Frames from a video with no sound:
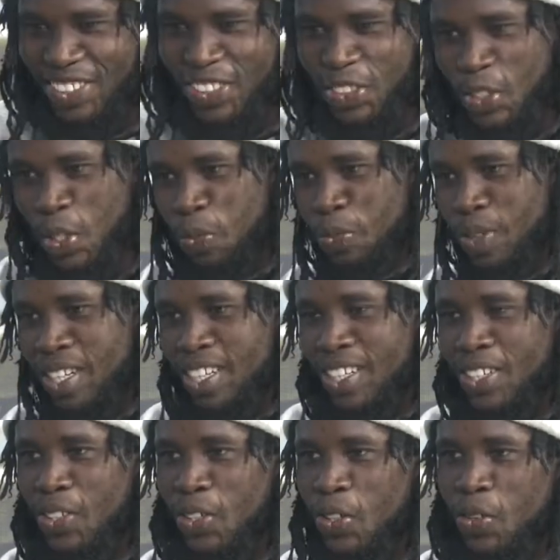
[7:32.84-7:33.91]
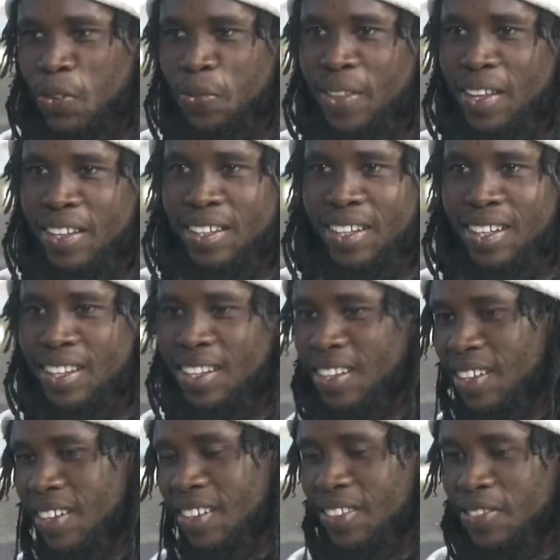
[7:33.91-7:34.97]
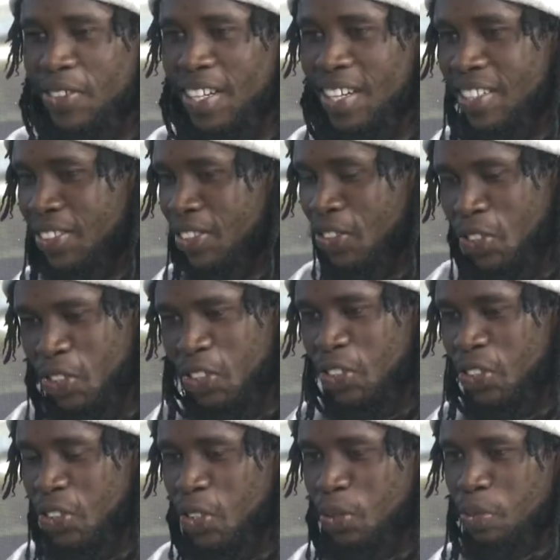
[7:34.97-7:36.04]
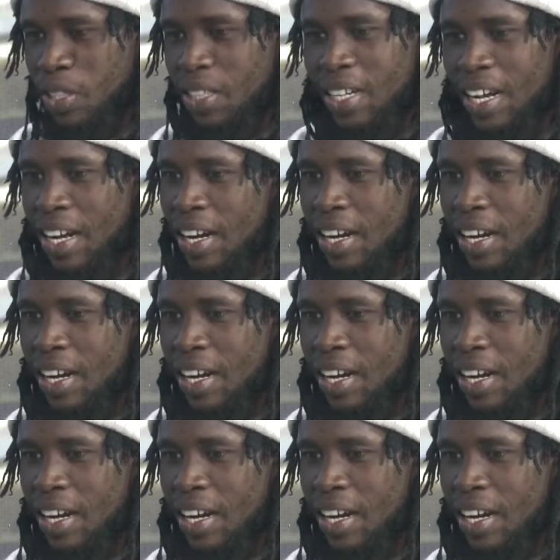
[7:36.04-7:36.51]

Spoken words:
rugby, you know, when I joined rugby, I